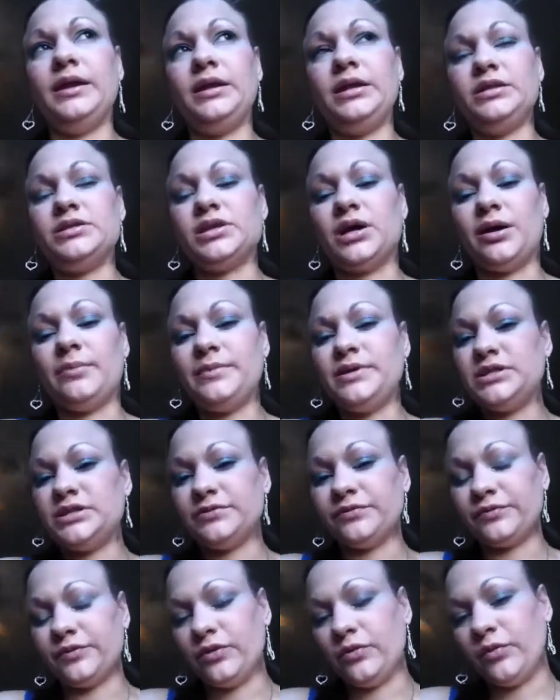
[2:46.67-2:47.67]
he taught me
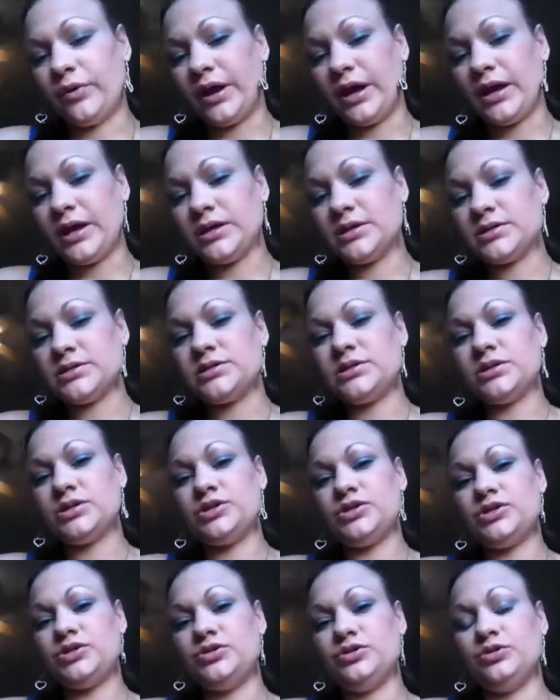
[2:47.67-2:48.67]
different ways
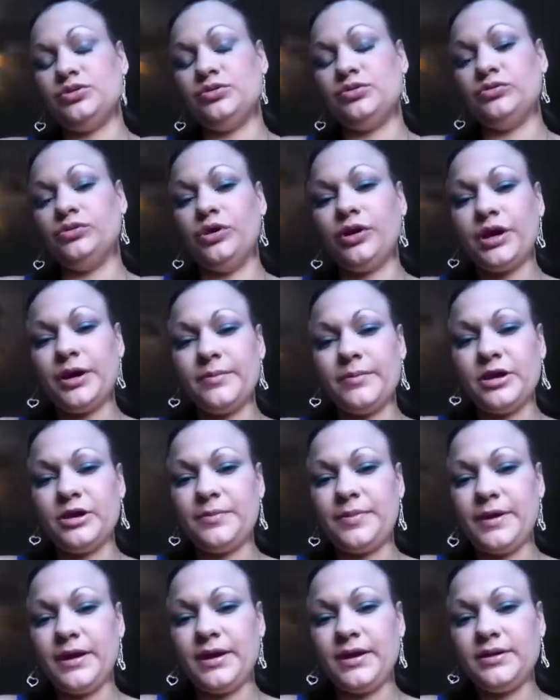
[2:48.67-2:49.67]
to look at my
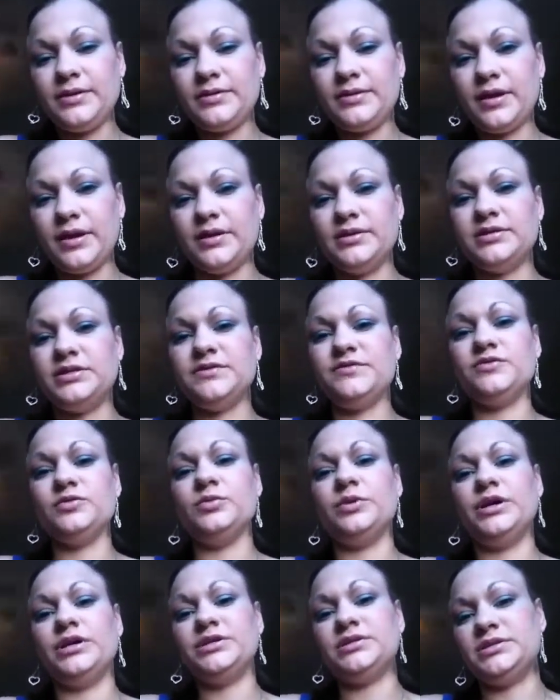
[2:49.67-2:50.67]
pain and different
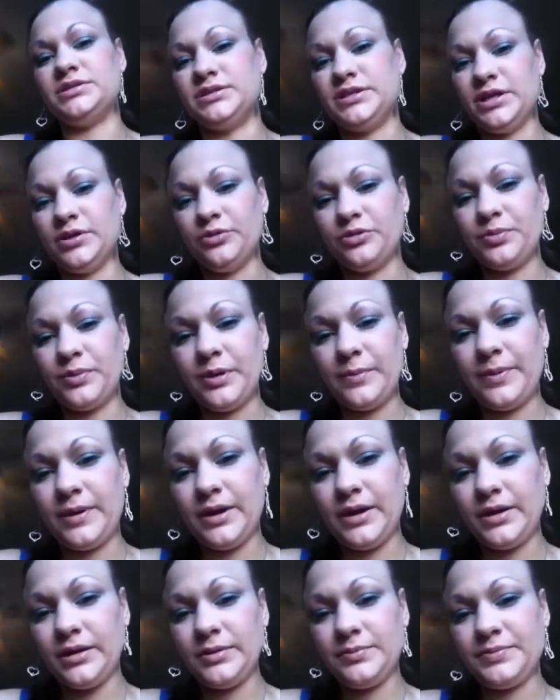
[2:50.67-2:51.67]
ways to deal with my
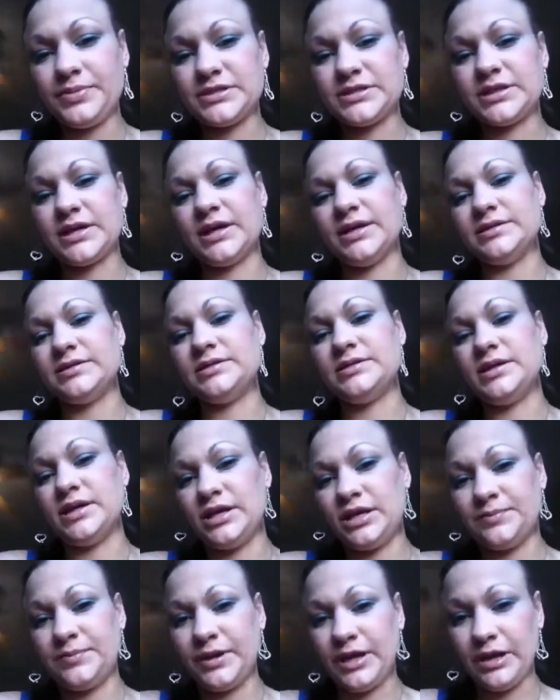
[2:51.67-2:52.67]
pain besides
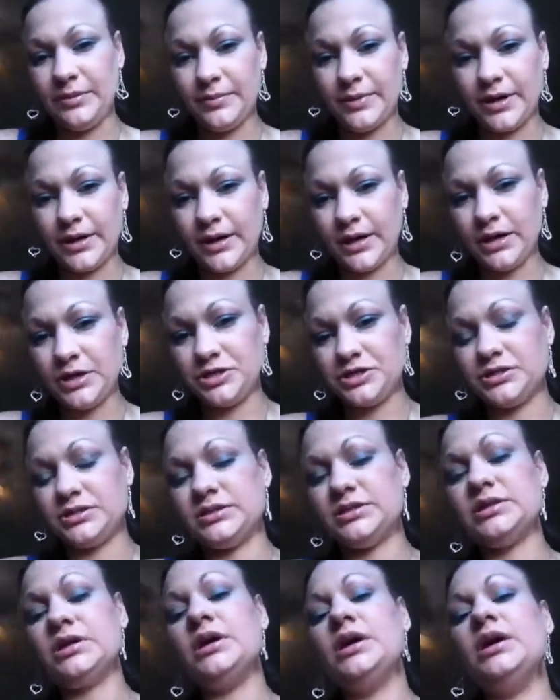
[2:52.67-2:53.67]
taking pain
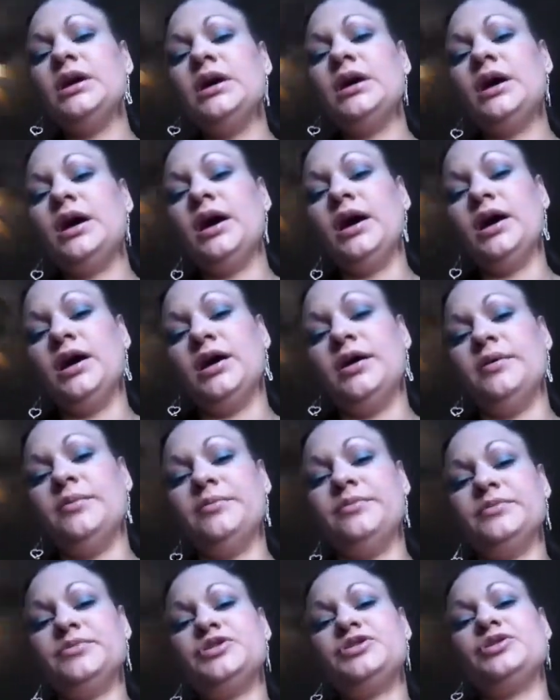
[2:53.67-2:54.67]
medications.
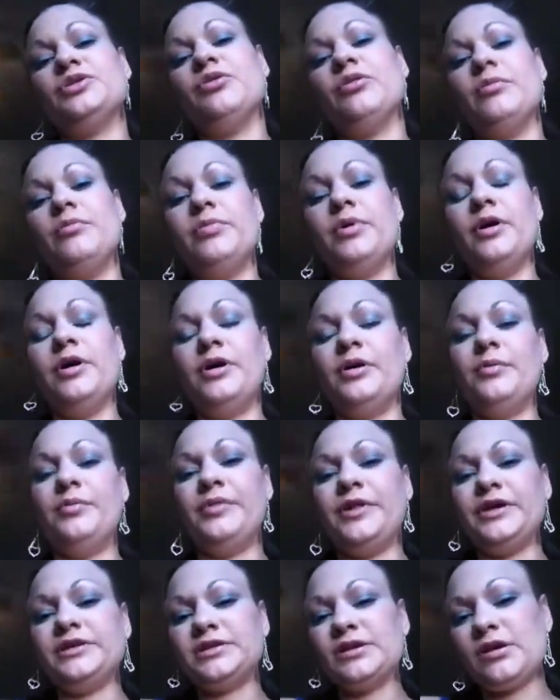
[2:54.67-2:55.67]

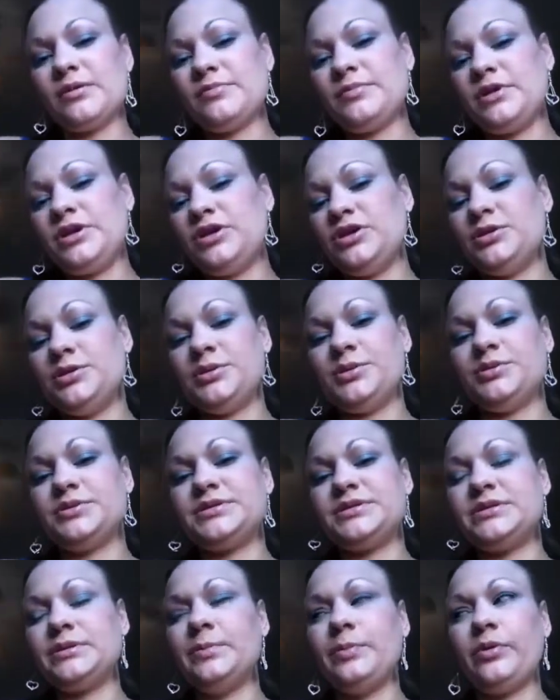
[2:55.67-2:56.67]
They taught me,
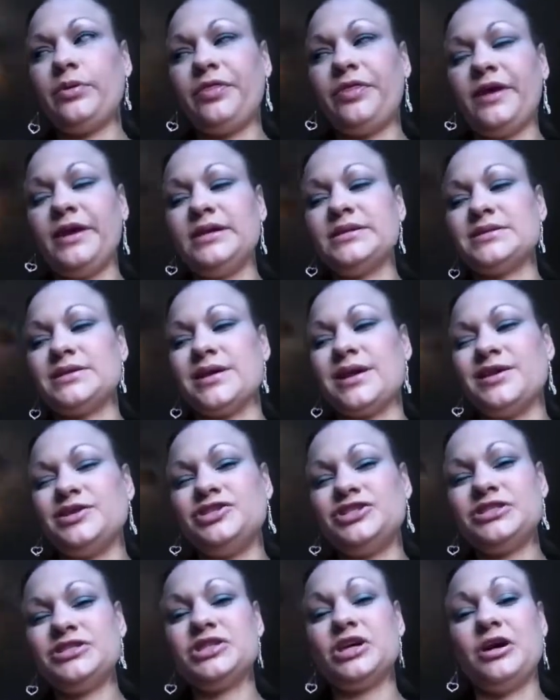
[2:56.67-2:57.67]
simple things that I
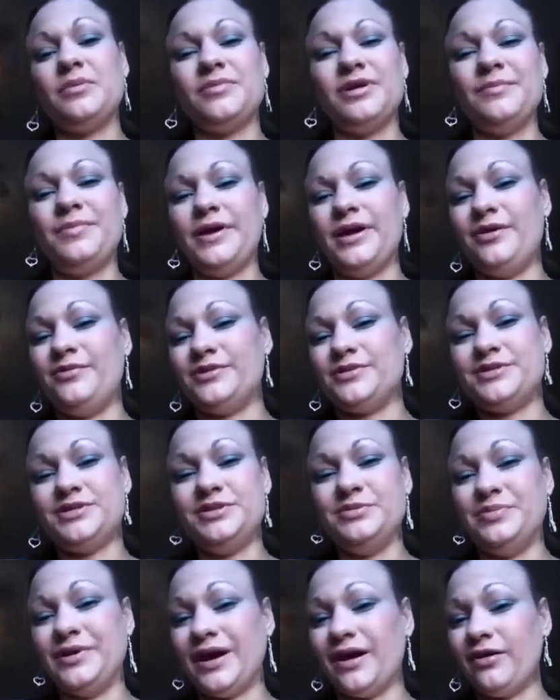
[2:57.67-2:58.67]
just thought my pain was
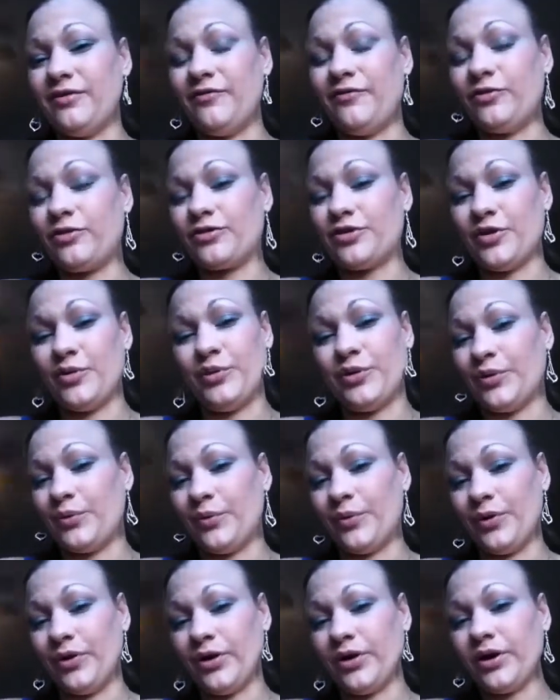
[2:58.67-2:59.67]
too bad for that wouldn't
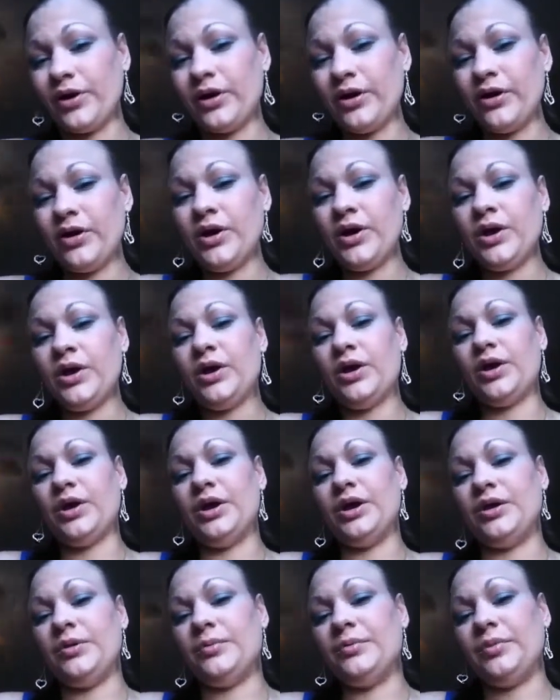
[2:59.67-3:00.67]
work.
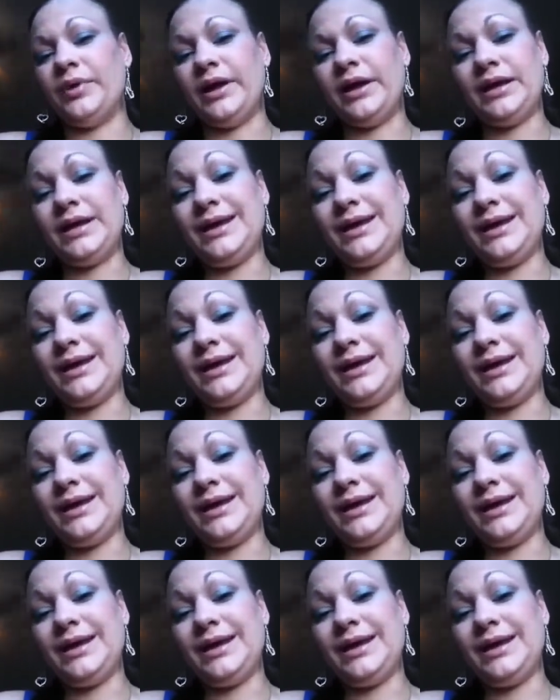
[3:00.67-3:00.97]
Like